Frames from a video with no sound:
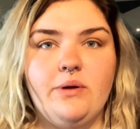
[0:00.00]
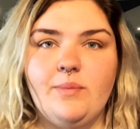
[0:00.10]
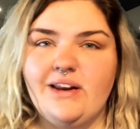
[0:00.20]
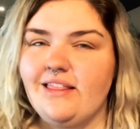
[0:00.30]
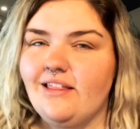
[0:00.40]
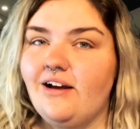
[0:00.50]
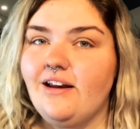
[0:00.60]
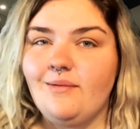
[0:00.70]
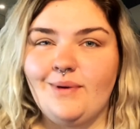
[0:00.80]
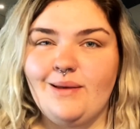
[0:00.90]
but I thought
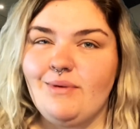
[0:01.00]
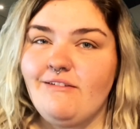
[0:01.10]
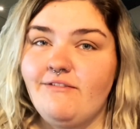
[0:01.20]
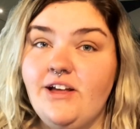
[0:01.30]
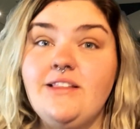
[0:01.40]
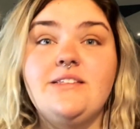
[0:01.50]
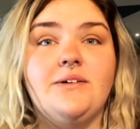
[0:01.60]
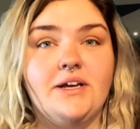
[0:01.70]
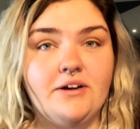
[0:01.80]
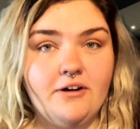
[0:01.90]
it might be fun, so I
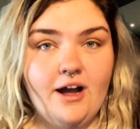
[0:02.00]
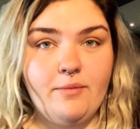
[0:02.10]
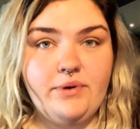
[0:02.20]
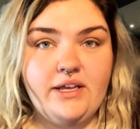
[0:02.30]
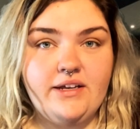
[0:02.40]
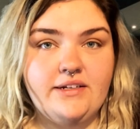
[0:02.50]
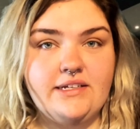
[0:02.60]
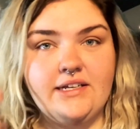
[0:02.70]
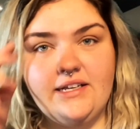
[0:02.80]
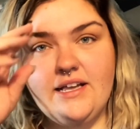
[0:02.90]
grabbed it.
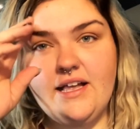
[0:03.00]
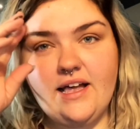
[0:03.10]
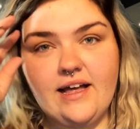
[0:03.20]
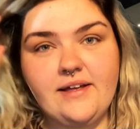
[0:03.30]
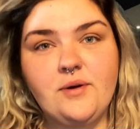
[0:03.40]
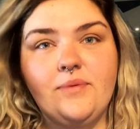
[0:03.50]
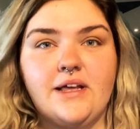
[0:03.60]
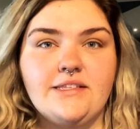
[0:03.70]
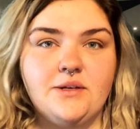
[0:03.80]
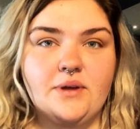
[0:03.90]
I hope
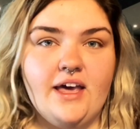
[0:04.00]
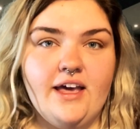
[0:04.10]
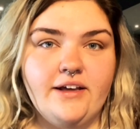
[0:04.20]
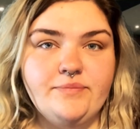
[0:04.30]
that's okay.